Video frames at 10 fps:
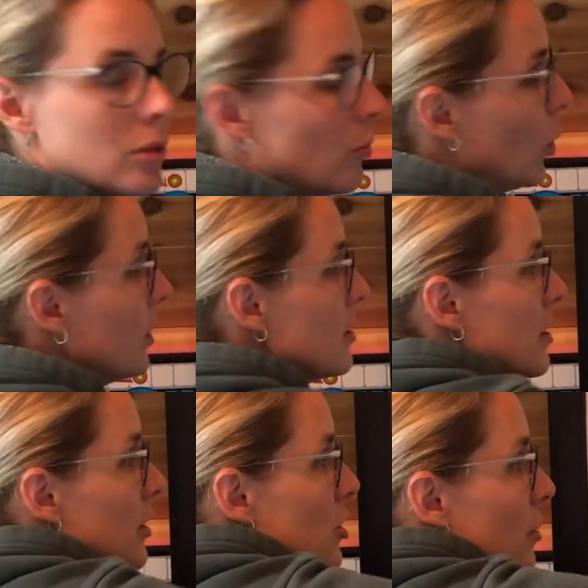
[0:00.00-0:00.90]
Morgan, this is
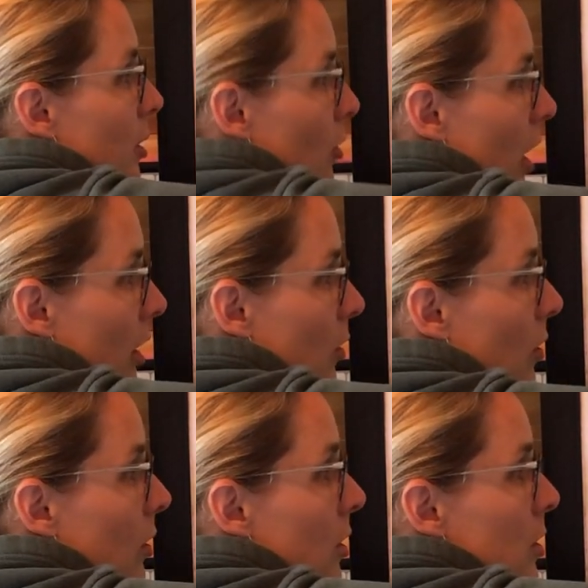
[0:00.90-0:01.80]
actually something you can handle.
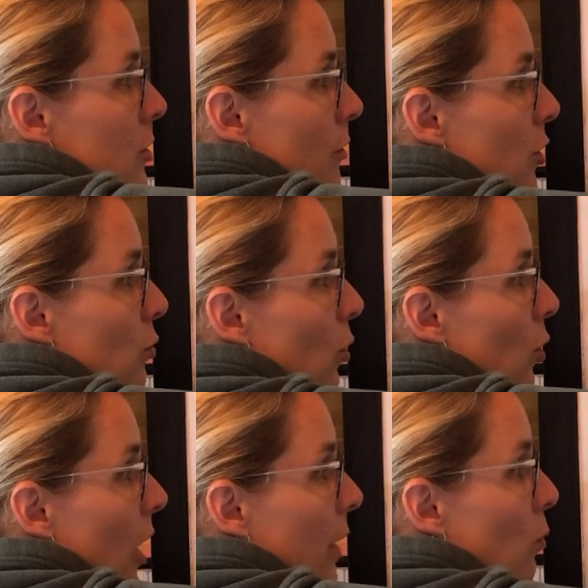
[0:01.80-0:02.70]
So if you
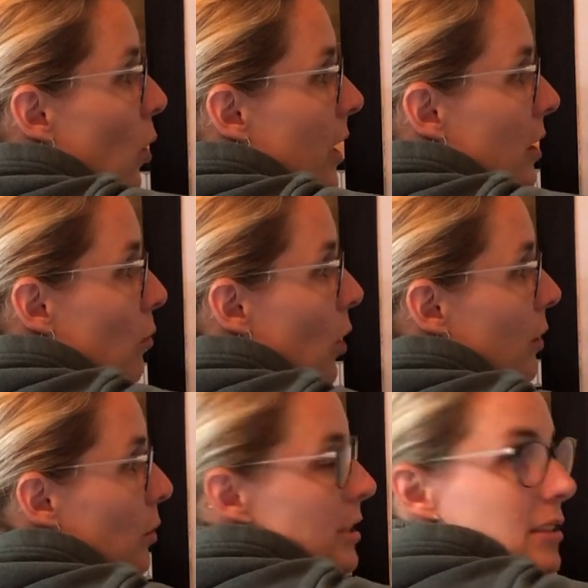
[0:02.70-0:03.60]
roll a 1 and a
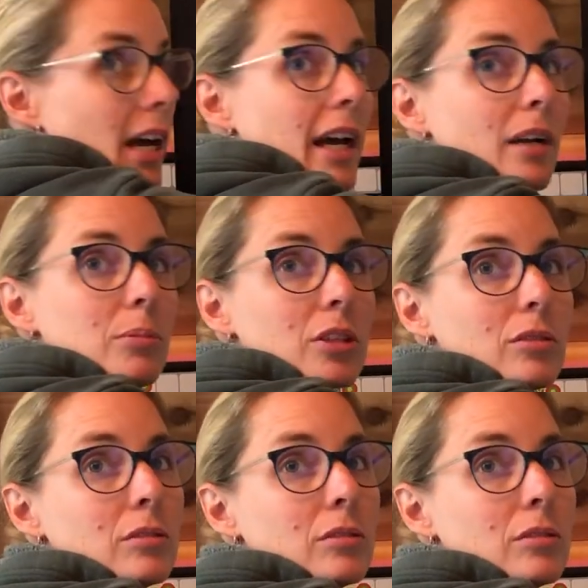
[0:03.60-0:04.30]
1, what does it add up to?